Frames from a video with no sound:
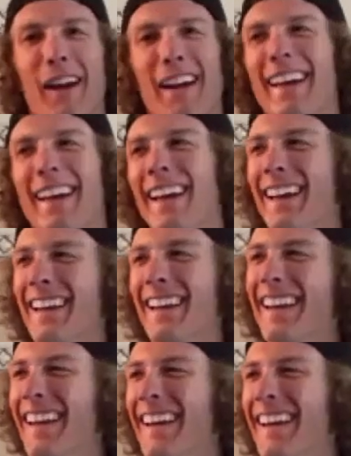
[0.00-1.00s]
I ran.
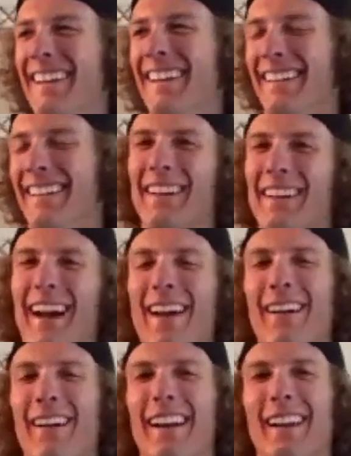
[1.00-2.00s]
The year
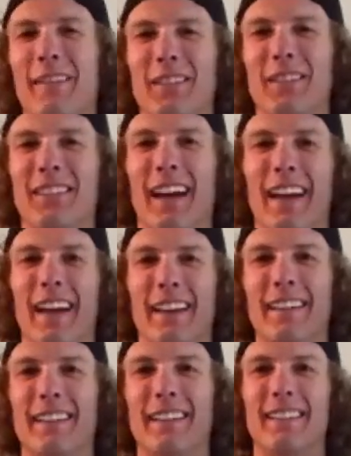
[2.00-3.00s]
I ran it, it was
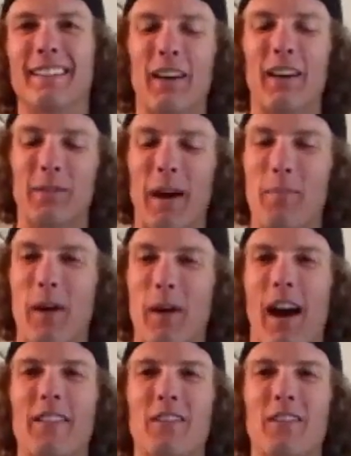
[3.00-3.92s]
like that was my problem.